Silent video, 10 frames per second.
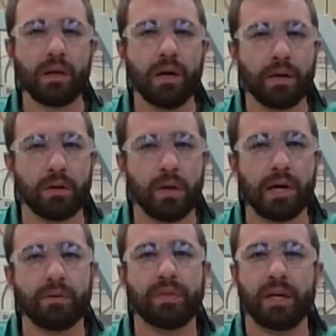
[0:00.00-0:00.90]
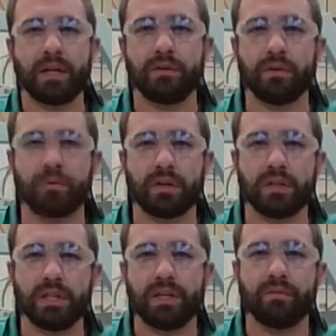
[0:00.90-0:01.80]
And along with that, you don't want to
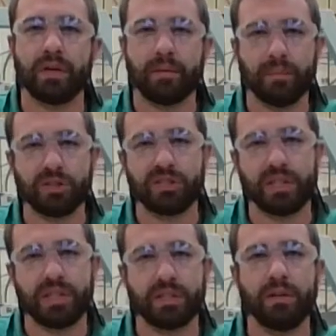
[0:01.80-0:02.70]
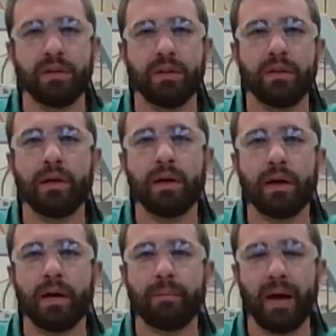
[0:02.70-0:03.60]
leave a machine
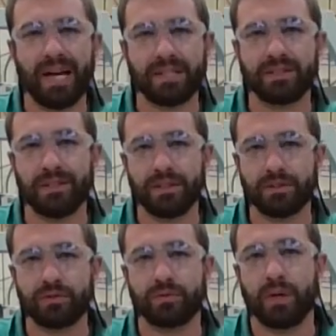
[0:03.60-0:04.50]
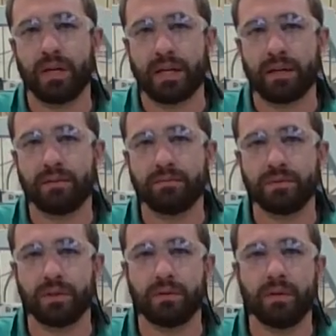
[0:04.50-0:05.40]
as it is running.
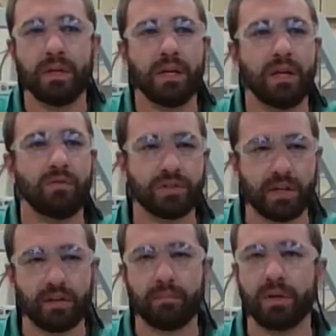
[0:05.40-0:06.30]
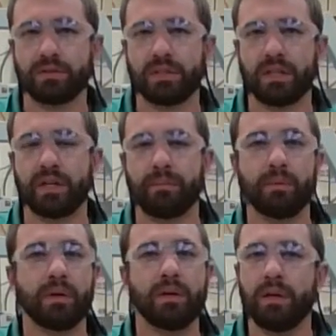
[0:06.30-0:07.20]
So if you start the belt sander
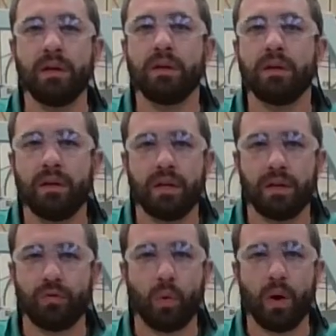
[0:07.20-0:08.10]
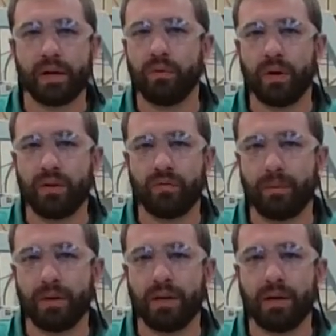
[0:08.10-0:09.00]
up, if you walk away
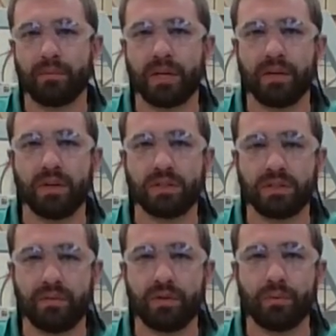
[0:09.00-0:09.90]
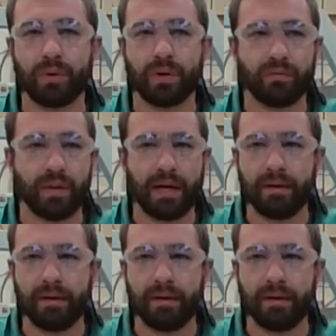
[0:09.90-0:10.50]
from it, I'm going to give you a safety warning for